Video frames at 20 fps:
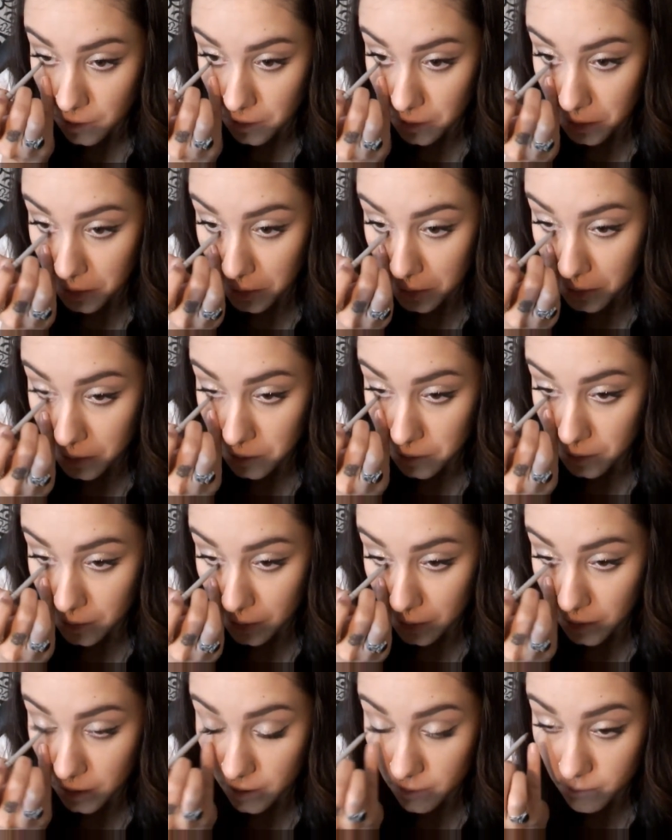And
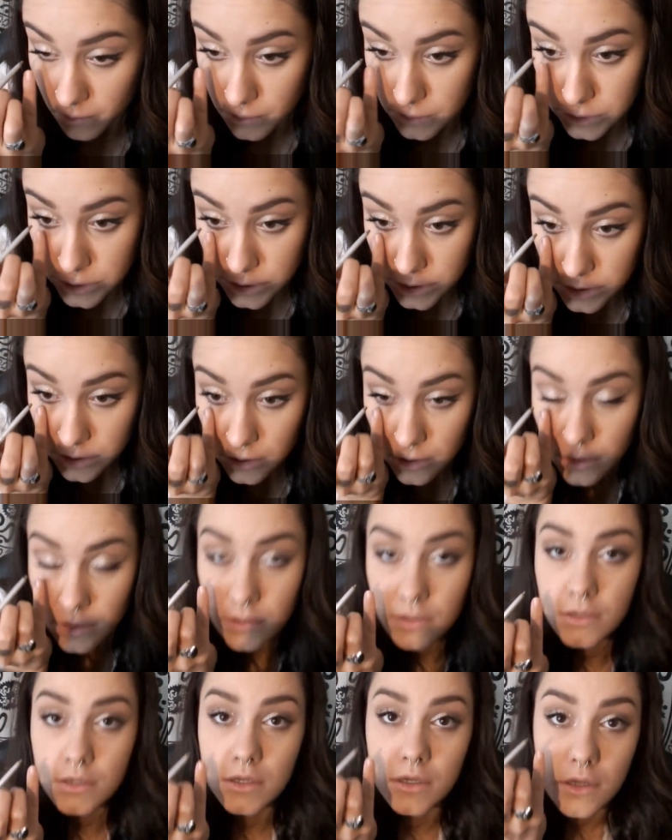I'm just
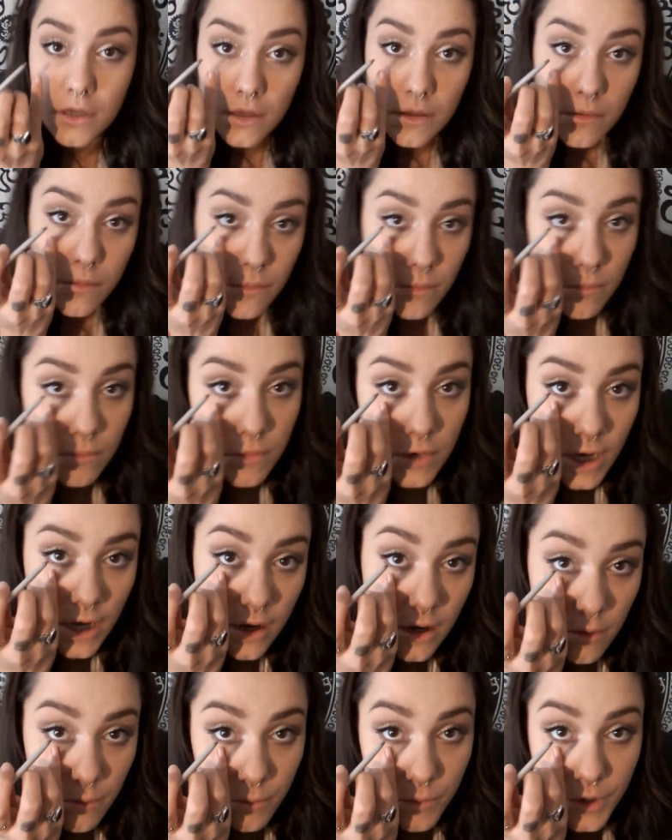
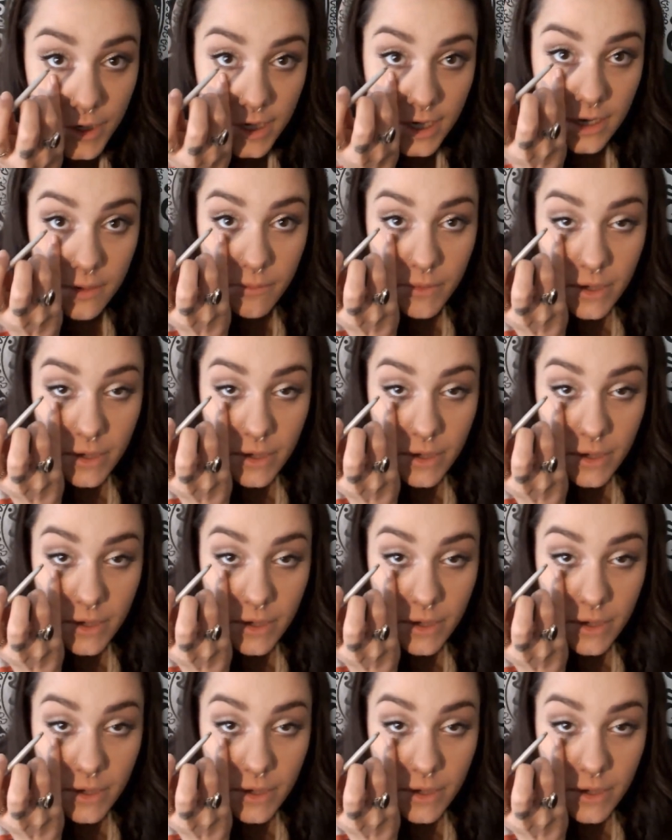kind of bringing